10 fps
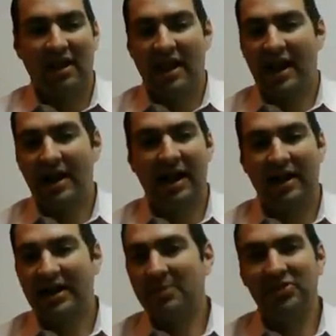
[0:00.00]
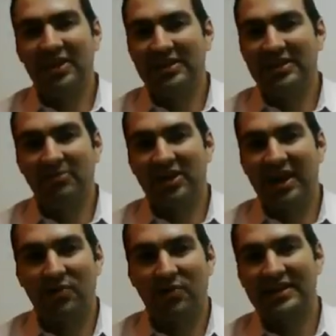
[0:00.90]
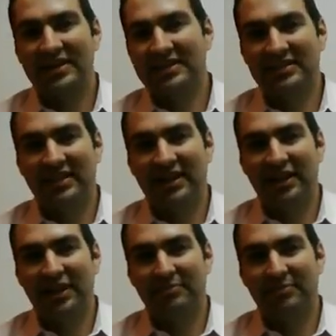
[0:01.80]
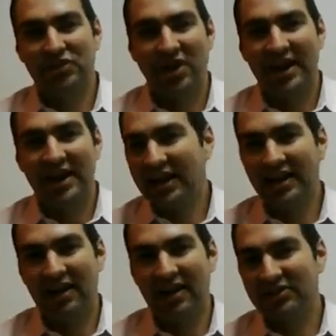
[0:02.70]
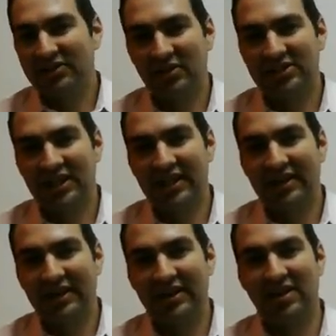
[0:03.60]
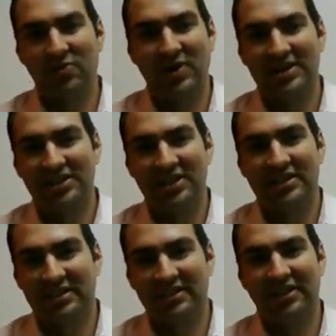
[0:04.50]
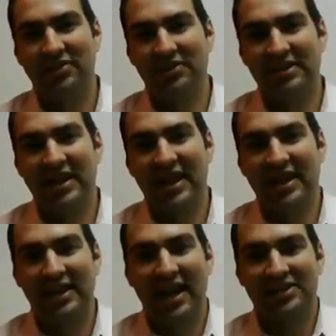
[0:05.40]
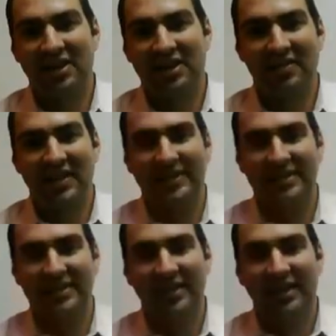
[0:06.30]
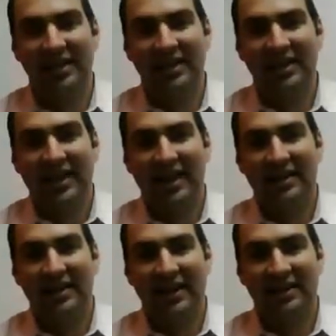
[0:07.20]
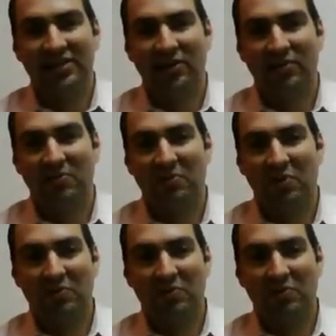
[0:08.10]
a couple things I'm good at. One is training and outsourcing, and another one is just taking action on things. And so